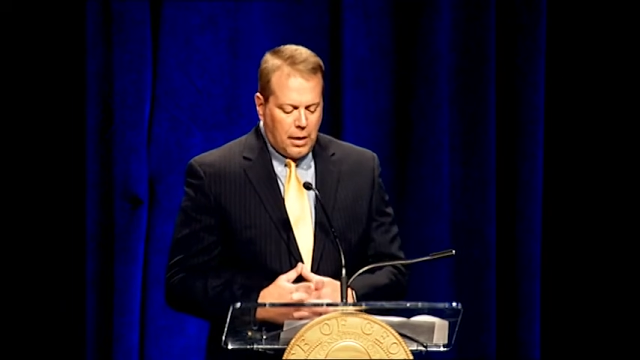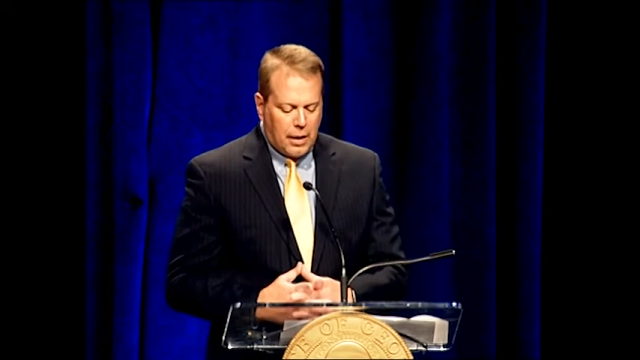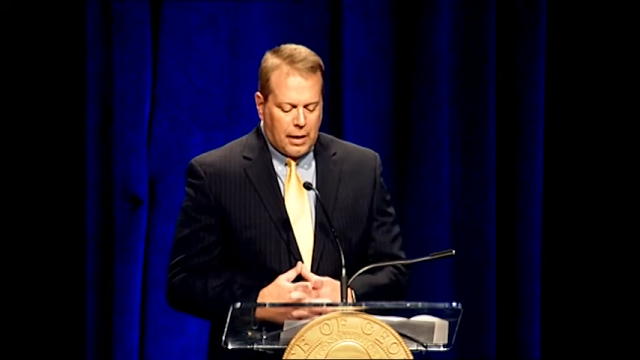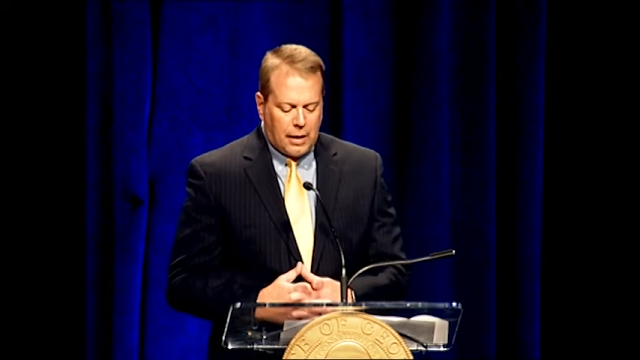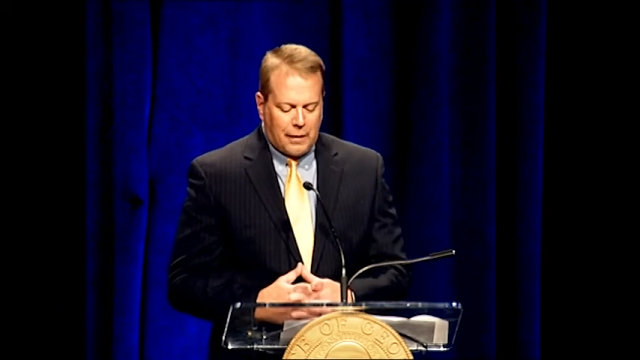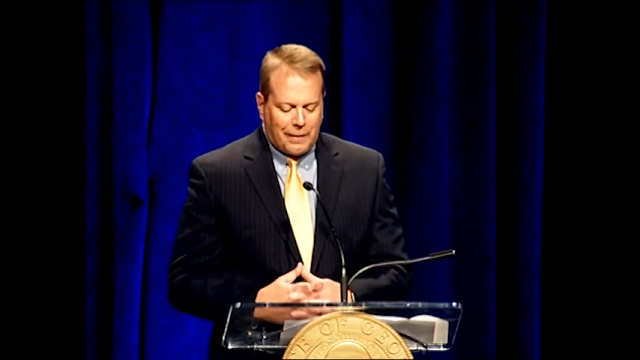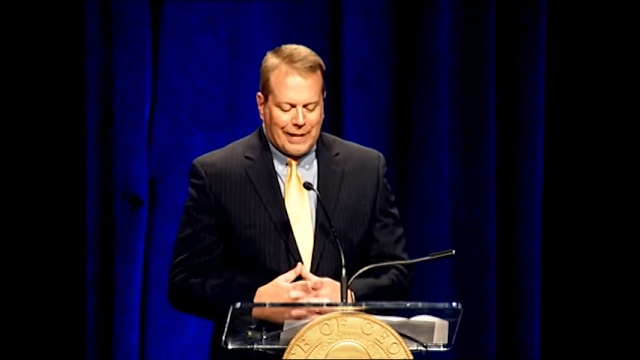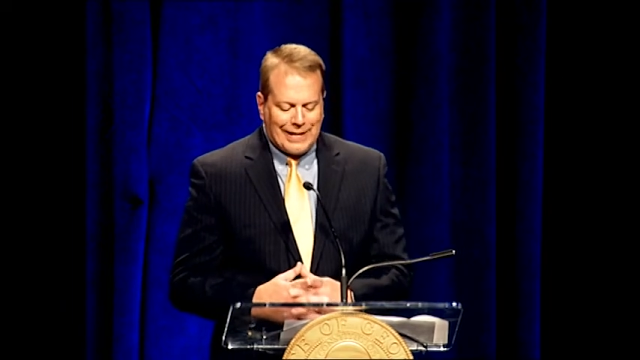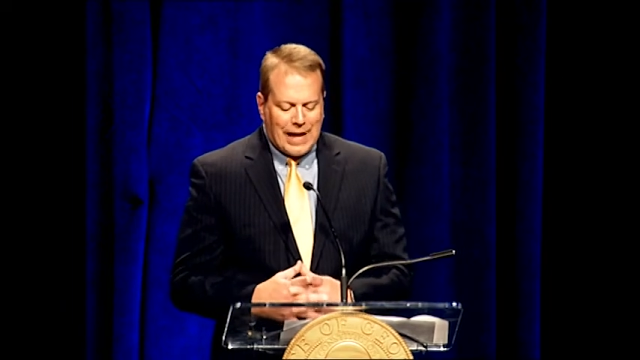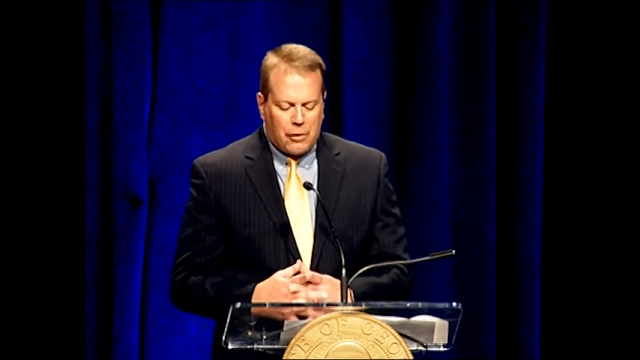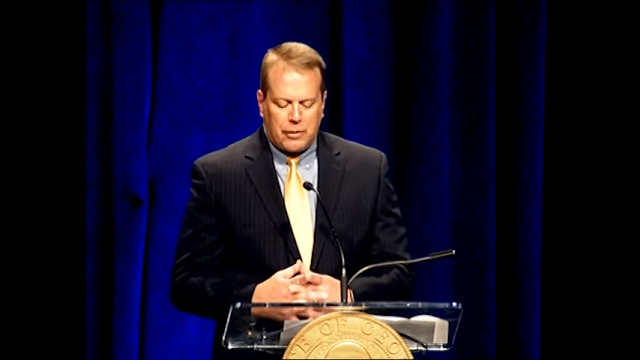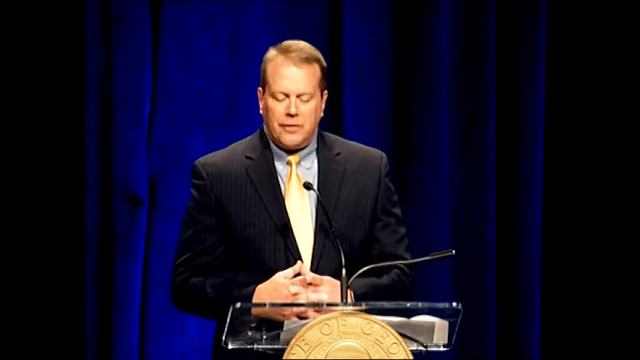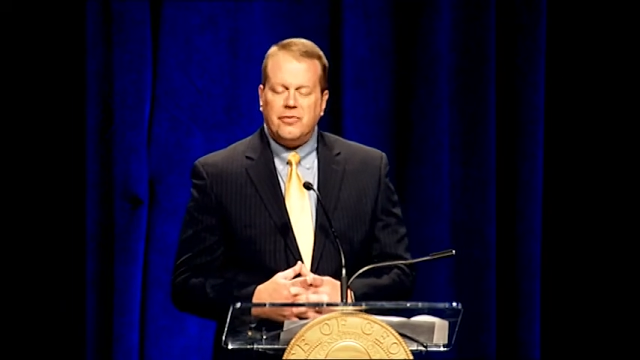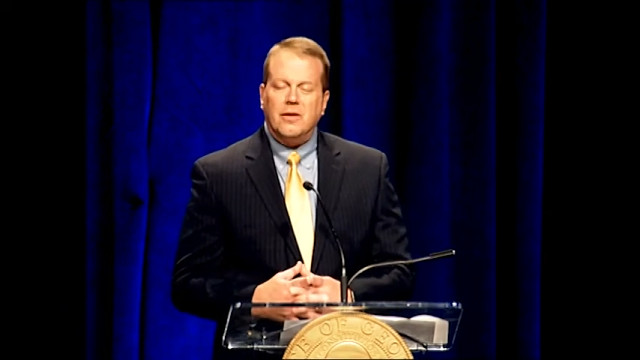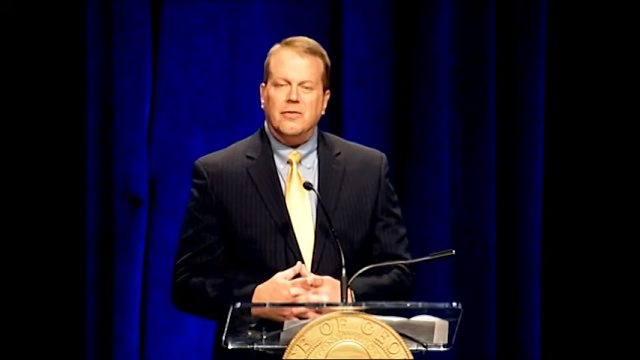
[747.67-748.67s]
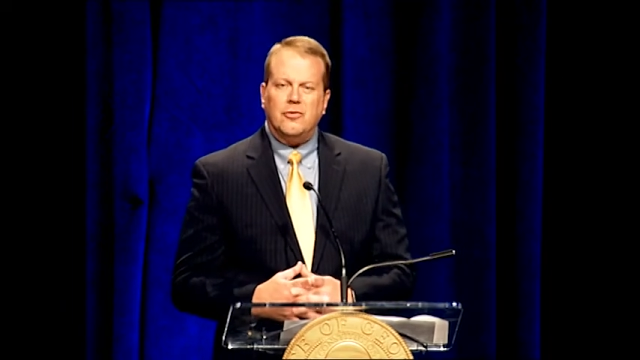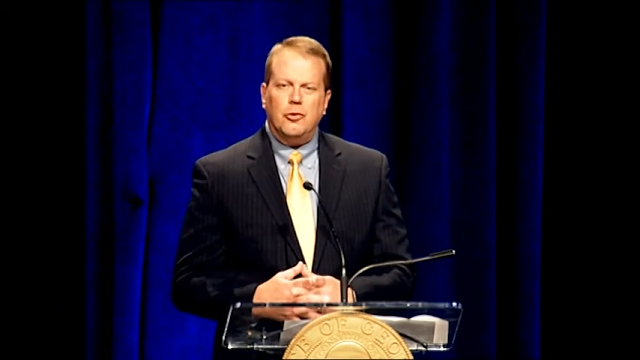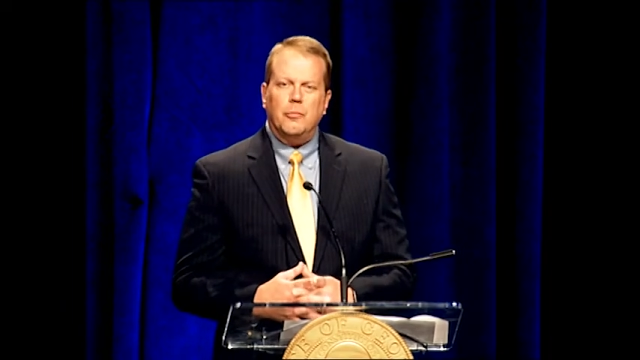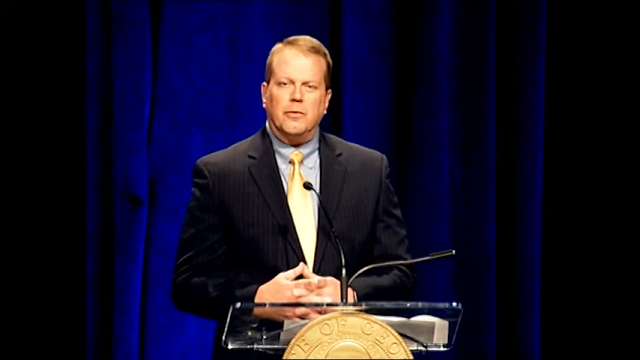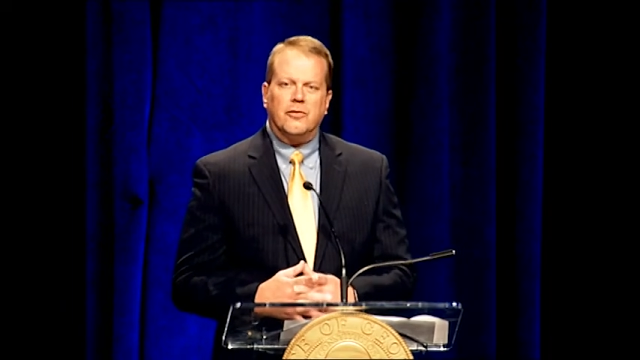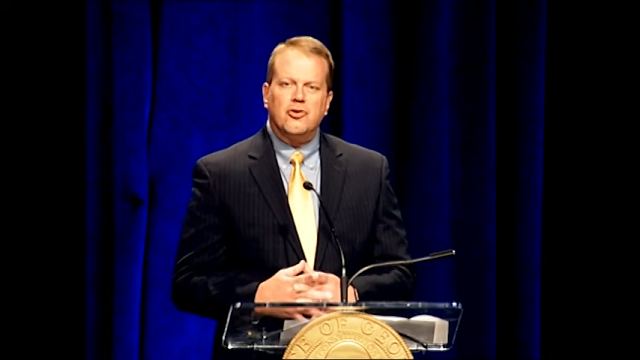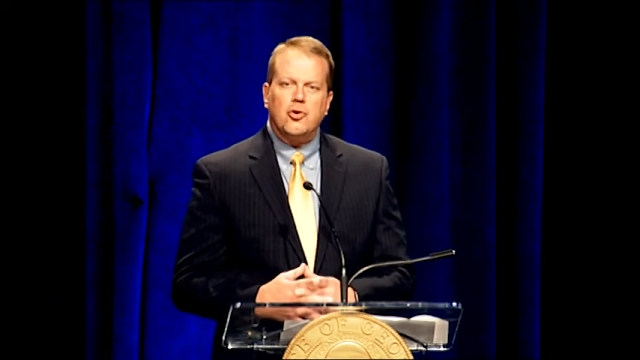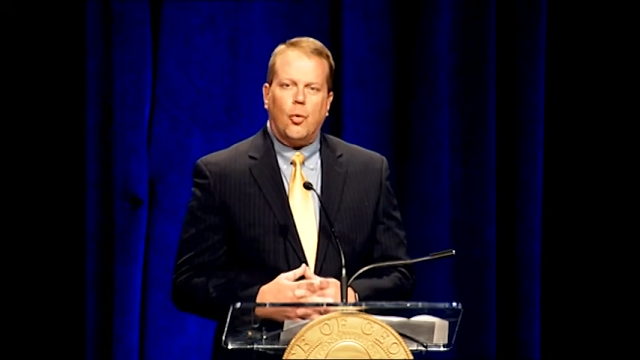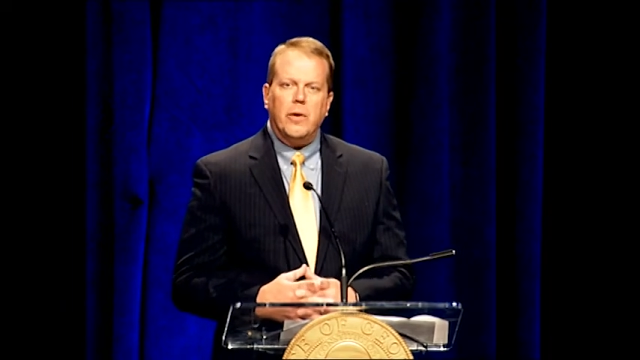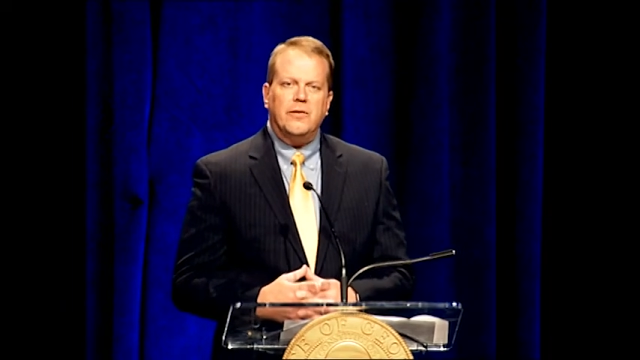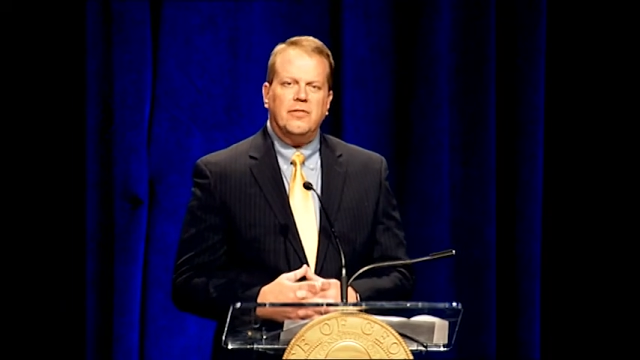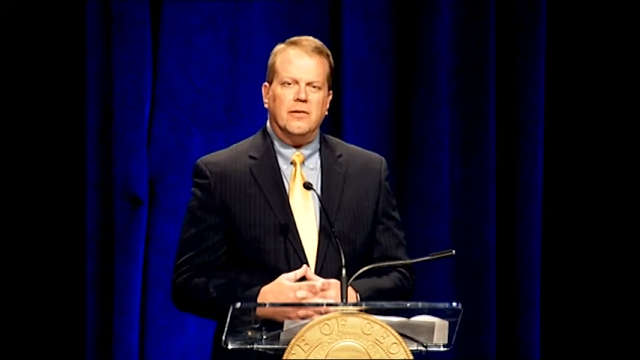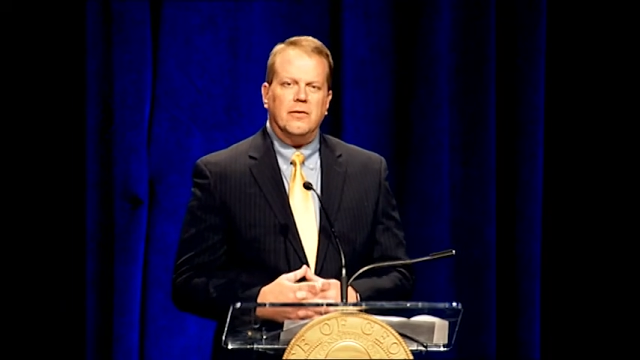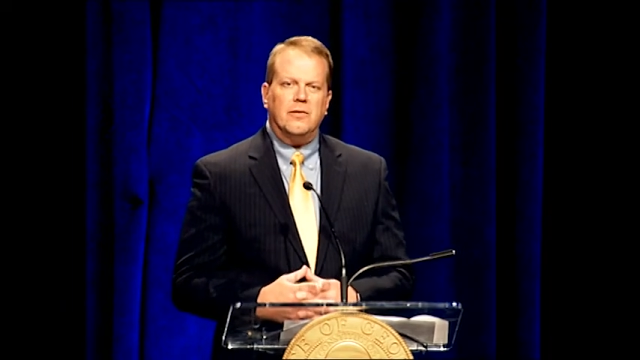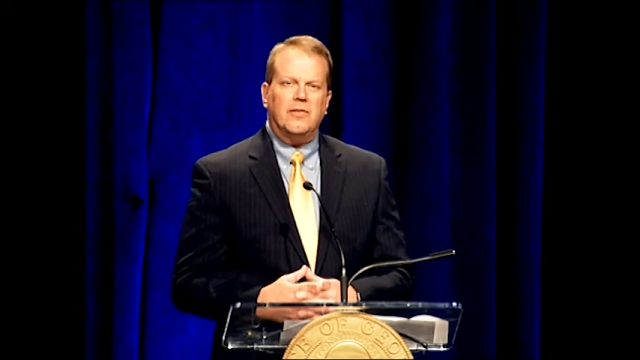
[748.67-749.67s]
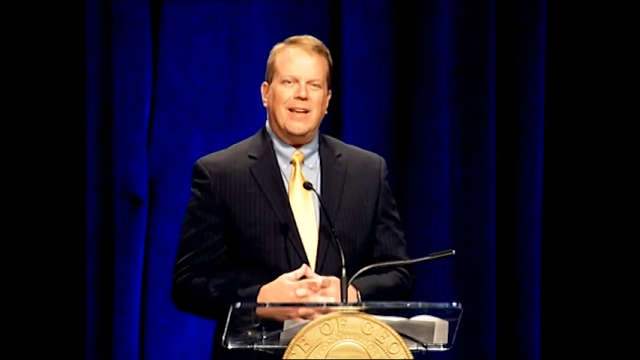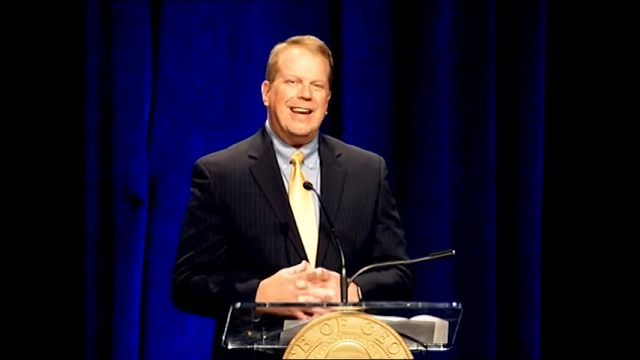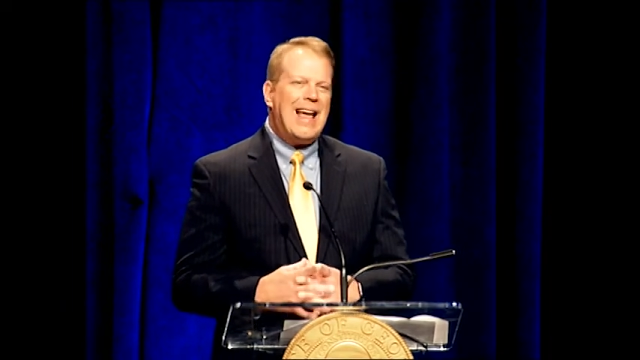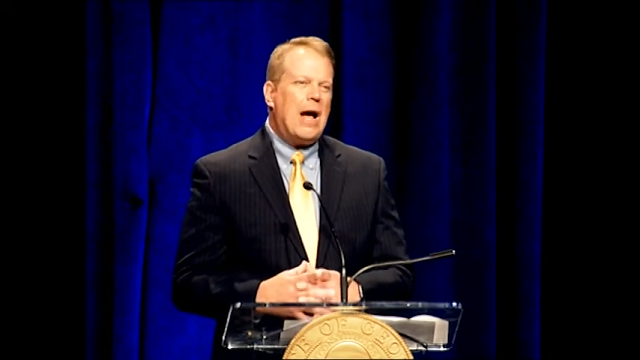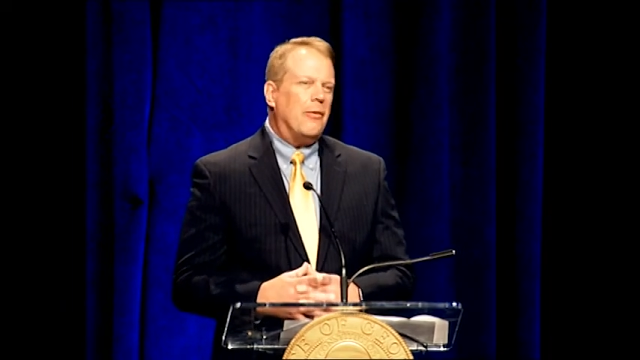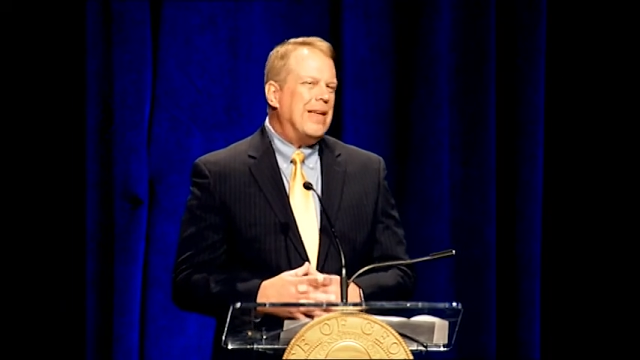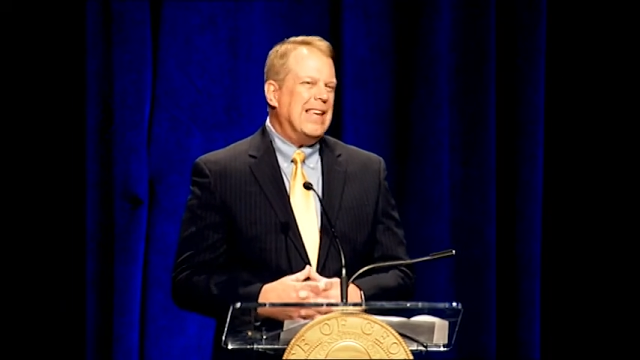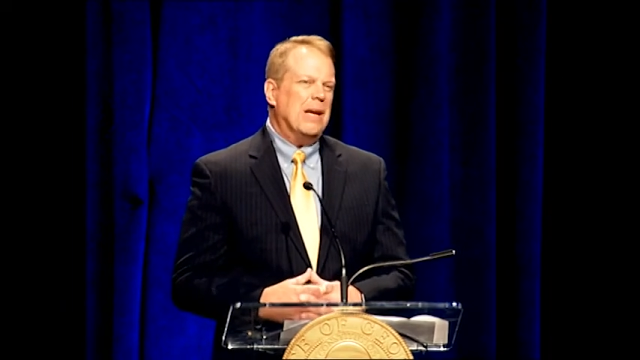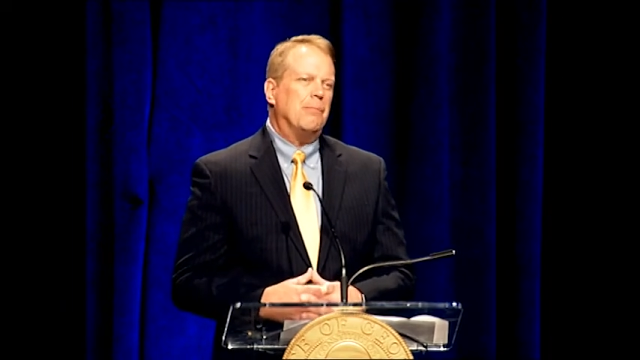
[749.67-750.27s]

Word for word: uh, that now gives consumers choices in how they